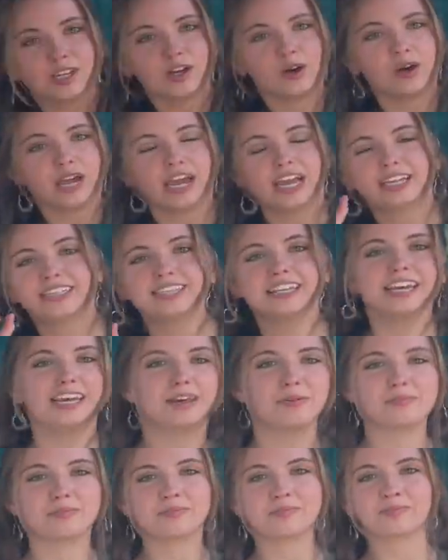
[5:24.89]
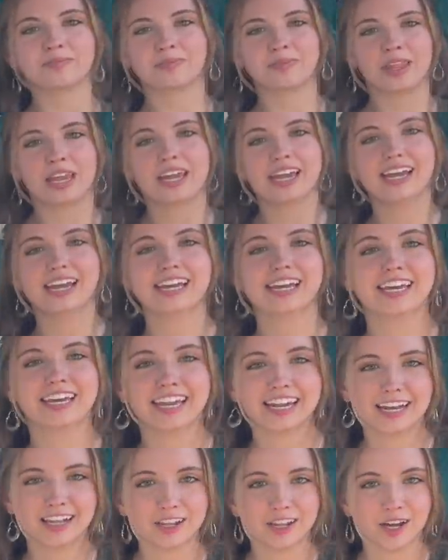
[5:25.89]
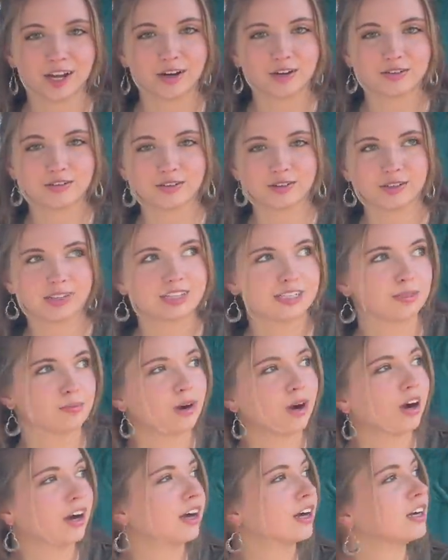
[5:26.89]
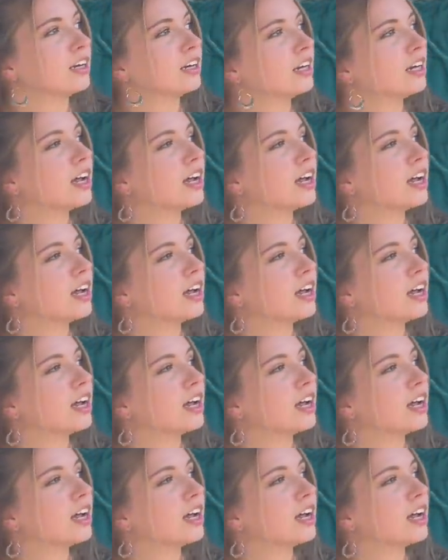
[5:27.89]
Okay team, getting low for this part.